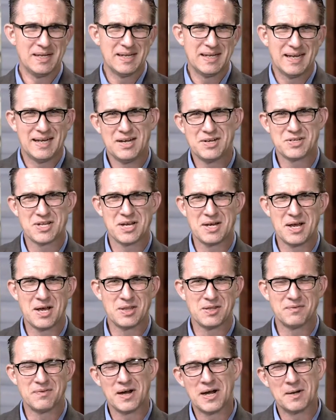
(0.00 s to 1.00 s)
Here's
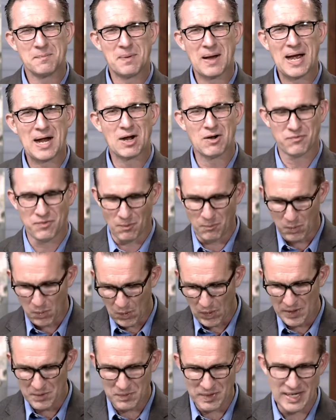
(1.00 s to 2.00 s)
another very powerful
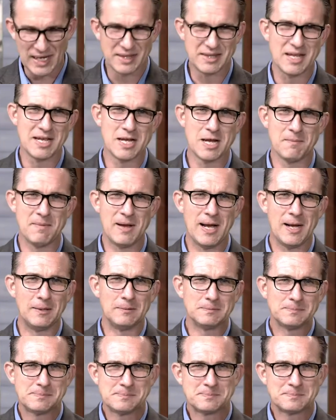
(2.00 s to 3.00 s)
point when I think
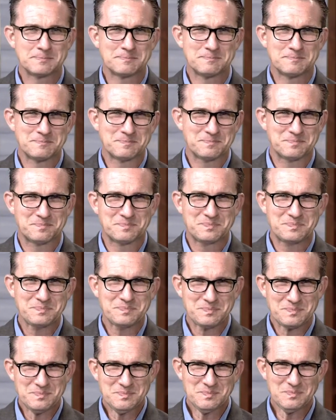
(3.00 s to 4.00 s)
about
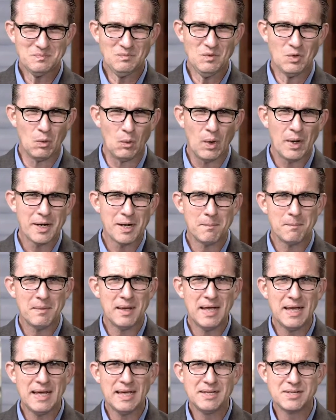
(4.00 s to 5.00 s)
what it
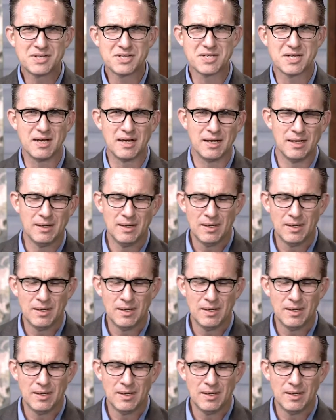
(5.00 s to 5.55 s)
means to,